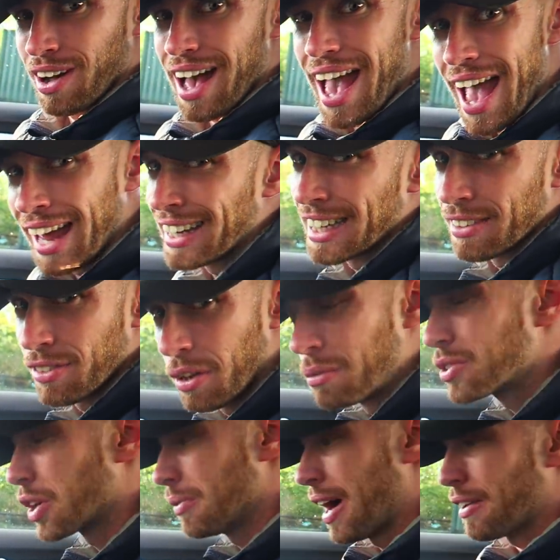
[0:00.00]
got any of
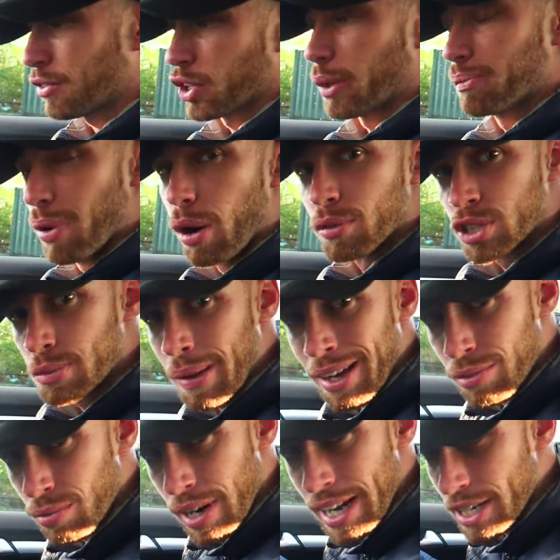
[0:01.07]
them, so I've got the Pulse
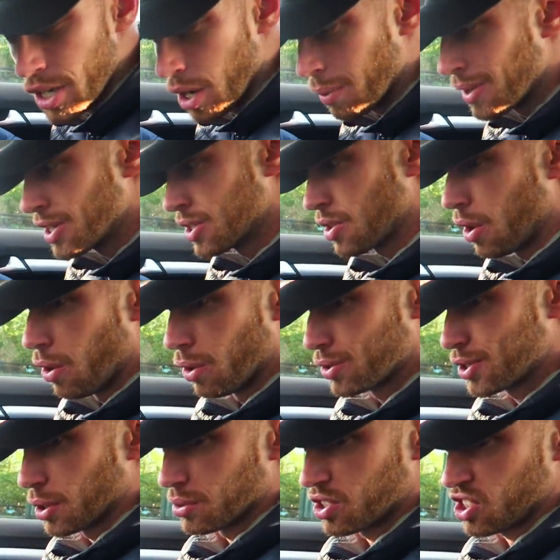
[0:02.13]
Spec radio, which is also